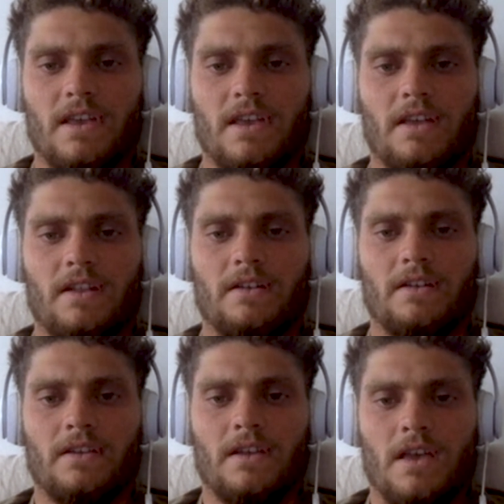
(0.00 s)

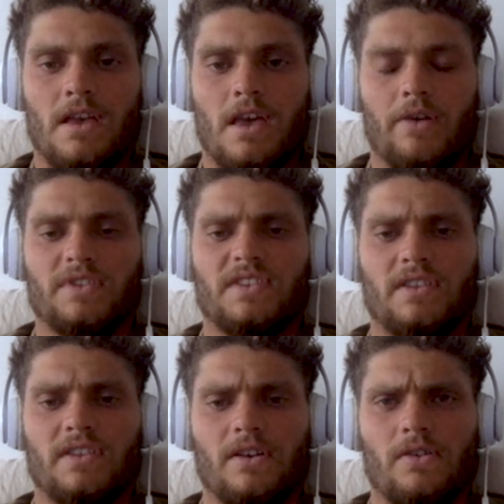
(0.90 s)
and I was
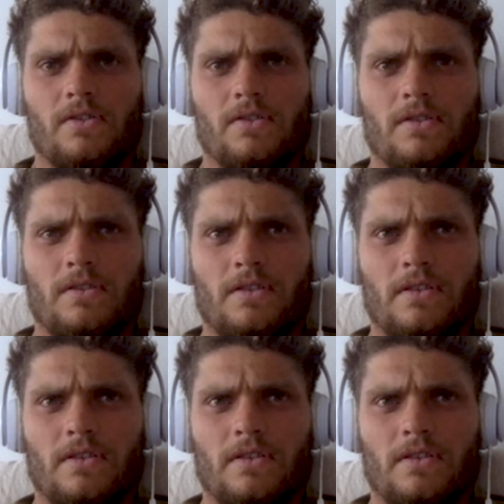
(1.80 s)
still